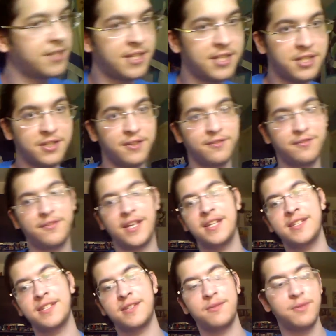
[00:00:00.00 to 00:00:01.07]
edition of
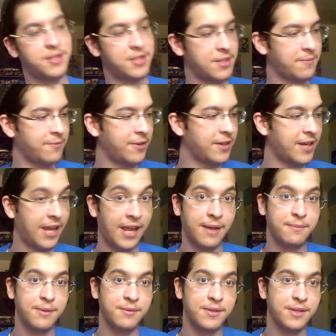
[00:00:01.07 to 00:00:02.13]
Fates, which I'm very
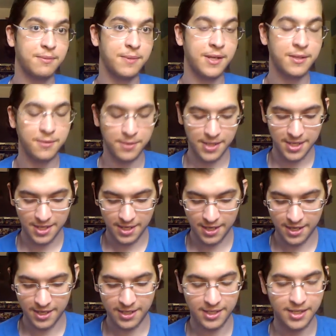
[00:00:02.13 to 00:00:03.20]
happy with, by the way,
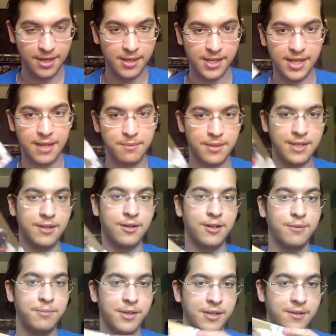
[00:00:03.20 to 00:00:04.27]
and it came with an
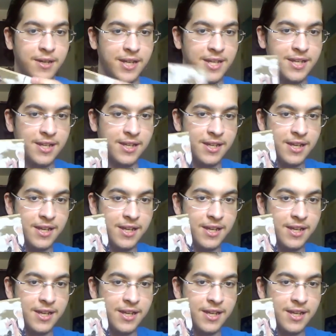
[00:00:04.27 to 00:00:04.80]
art book, right?